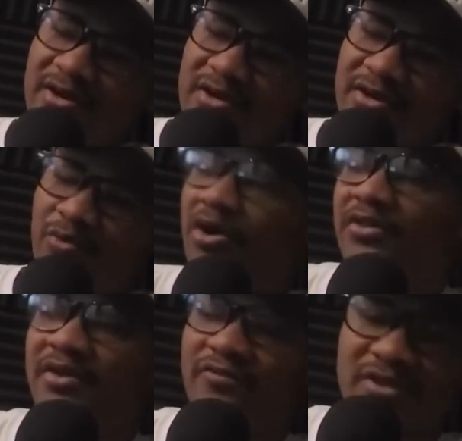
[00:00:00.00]
We're all there
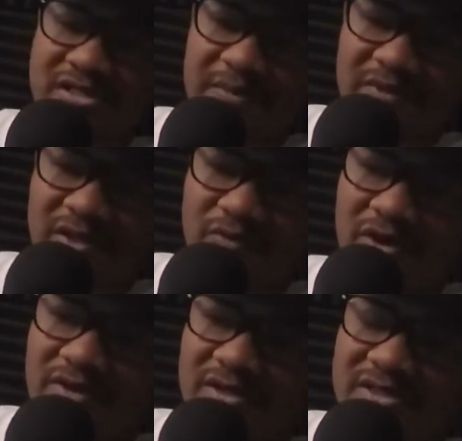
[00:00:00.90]
for the same thing. We're all
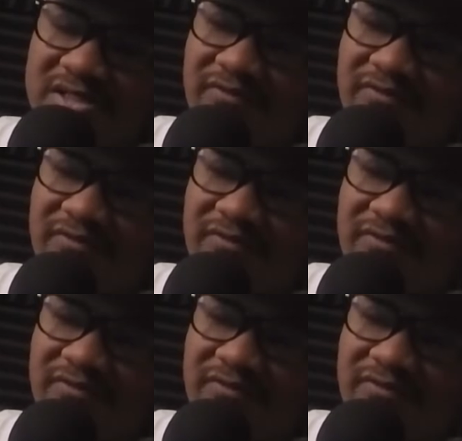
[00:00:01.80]
there to see the